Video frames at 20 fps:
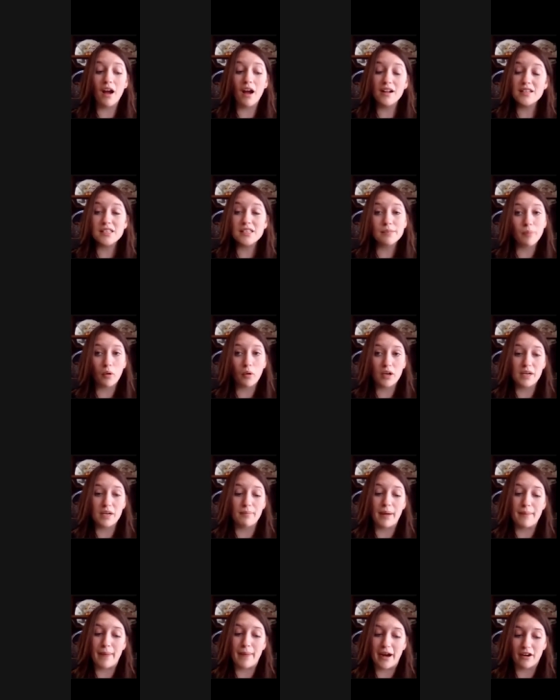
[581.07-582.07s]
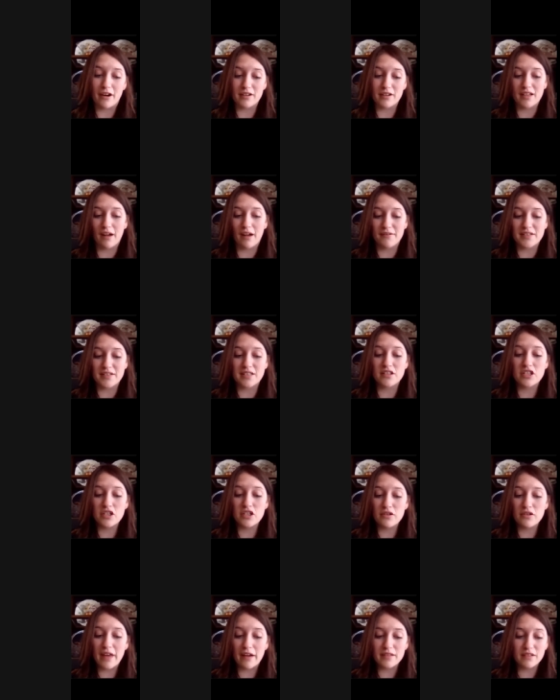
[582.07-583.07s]
unsupported by Microsoft since
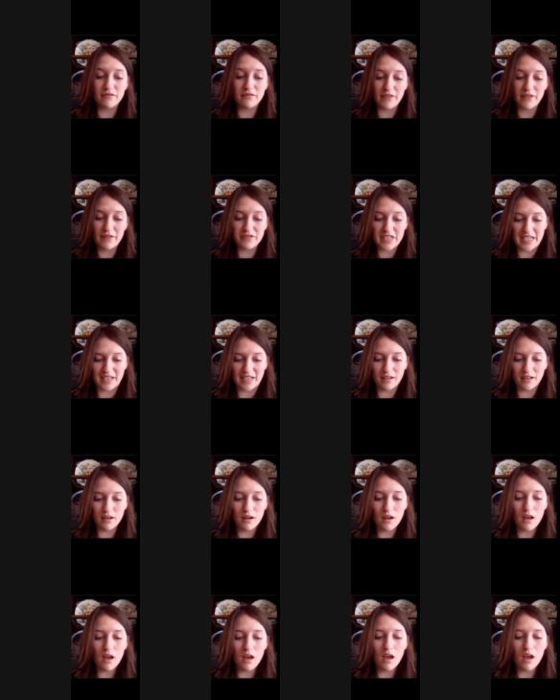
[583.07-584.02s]
2015,